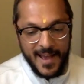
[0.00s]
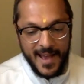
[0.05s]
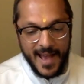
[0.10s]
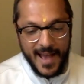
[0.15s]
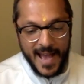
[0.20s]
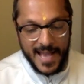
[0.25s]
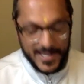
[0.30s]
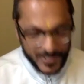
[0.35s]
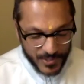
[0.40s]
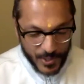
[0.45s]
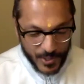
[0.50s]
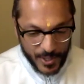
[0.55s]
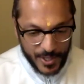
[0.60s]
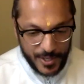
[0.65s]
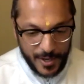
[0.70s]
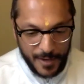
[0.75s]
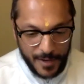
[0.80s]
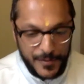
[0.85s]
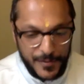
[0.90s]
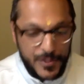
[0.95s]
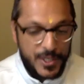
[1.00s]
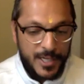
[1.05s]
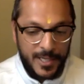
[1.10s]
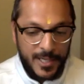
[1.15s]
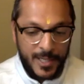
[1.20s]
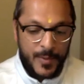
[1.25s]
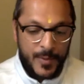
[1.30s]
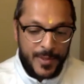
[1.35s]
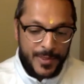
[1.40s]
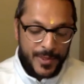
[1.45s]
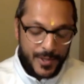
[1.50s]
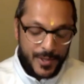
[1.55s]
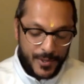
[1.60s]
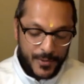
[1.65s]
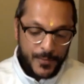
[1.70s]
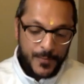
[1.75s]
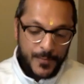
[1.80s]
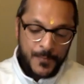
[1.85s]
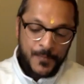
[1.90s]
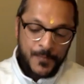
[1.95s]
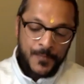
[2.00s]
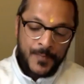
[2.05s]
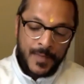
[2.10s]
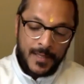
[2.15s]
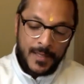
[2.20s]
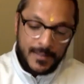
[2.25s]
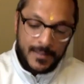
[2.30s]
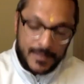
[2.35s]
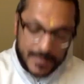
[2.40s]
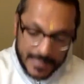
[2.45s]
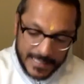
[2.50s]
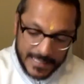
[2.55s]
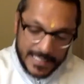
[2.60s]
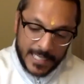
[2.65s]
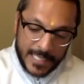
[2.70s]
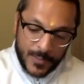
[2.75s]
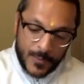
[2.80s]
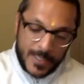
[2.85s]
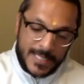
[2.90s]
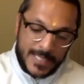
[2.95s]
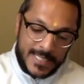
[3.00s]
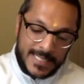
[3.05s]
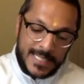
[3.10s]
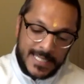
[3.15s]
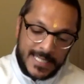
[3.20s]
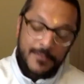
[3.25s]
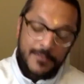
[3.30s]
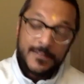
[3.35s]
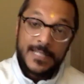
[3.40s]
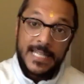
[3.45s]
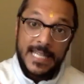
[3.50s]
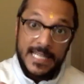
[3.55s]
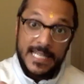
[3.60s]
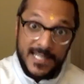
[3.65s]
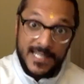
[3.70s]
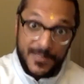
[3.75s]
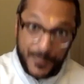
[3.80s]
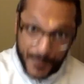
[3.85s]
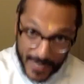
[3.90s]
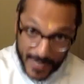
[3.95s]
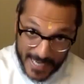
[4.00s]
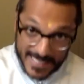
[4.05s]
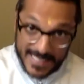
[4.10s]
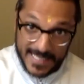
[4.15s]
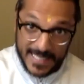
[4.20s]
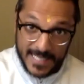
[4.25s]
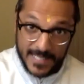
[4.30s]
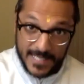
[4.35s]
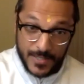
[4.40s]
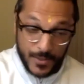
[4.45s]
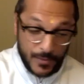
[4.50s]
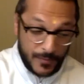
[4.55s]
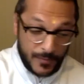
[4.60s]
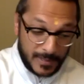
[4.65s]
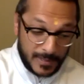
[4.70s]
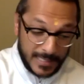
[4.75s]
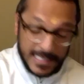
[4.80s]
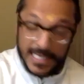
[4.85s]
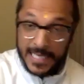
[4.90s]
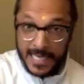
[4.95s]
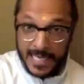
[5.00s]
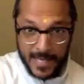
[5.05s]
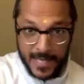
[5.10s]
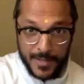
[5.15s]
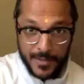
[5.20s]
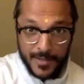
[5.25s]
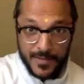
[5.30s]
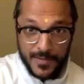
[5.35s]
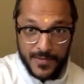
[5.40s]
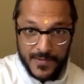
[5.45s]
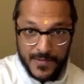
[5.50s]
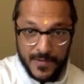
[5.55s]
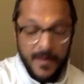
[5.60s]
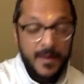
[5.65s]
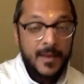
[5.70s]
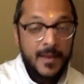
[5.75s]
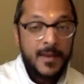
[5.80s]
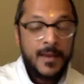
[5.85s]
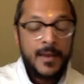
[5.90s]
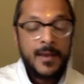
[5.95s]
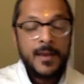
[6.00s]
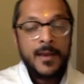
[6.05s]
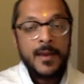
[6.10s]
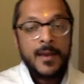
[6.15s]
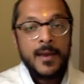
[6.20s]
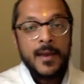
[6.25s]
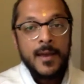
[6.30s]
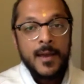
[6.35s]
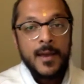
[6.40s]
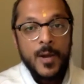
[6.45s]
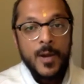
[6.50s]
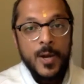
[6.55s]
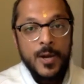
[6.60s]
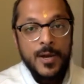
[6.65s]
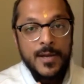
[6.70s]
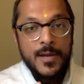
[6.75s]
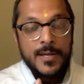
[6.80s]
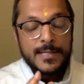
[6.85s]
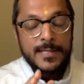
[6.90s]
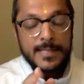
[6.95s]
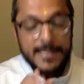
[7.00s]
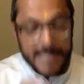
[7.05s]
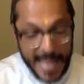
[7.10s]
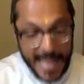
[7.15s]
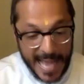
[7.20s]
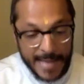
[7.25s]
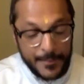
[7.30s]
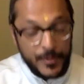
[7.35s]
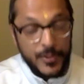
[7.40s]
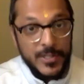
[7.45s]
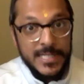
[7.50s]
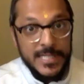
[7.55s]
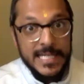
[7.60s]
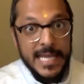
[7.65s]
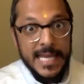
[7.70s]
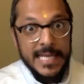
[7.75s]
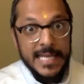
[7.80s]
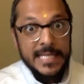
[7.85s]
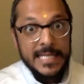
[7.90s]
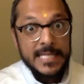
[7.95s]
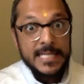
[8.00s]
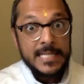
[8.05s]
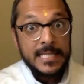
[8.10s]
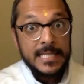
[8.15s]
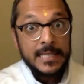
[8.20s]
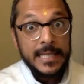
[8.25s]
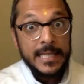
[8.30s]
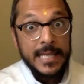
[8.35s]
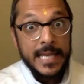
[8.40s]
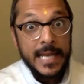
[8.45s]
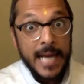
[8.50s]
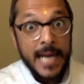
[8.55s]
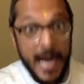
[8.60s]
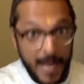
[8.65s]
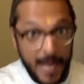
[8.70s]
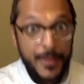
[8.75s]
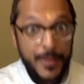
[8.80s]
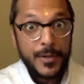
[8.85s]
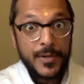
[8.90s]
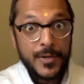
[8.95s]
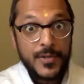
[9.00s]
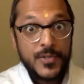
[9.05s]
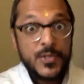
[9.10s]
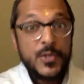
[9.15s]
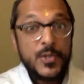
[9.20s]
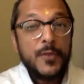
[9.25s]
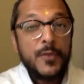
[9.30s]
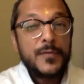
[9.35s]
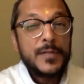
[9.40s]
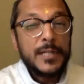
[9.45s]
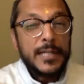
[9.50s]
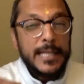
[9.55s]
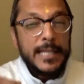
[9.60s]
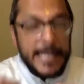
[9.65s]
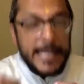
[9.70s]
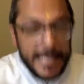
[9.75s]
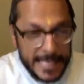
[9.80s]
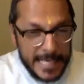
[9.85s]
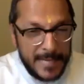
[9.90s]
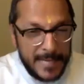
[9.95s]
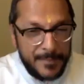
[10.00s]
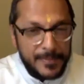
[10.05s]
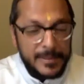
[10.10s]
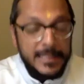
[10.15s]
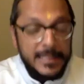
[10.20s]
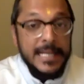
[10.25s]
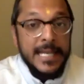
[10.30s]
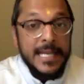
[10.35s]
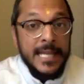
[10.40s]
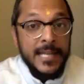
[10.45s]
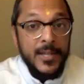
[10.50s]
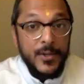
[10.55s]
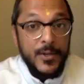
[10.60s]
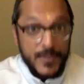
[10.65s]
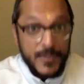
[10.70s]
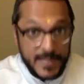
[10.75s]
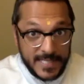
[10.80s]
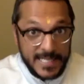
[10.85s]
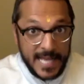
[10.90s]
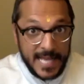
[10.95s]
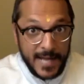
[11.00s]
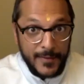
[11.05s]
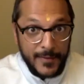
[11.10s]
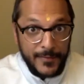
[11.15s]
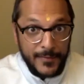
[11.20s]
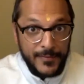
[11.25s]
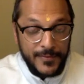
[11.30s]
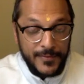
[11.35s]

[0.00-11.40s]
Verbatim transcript: I started off sharing with you leading oneself takes precedent over leading others. Simultaneous to leading others, you have to keep leading yourself.